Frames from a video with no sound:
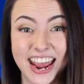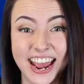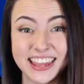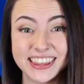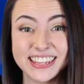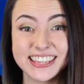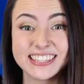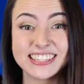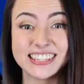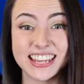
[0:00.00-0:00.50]

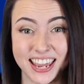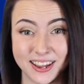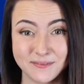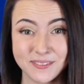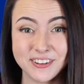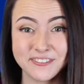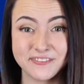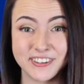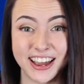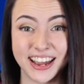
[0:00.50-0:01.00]
add the
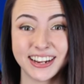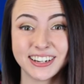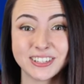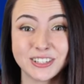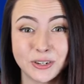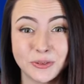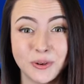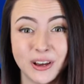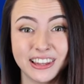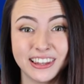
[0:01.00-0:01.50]
same effect
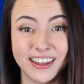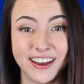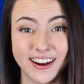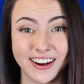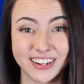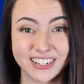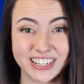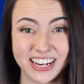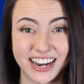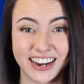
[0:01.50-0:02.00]
to a
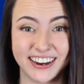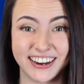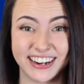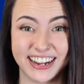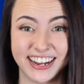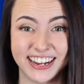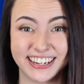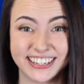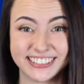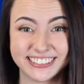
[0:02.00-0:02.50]
large
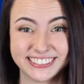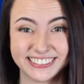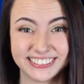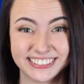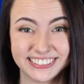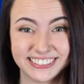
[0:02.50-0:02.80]
area.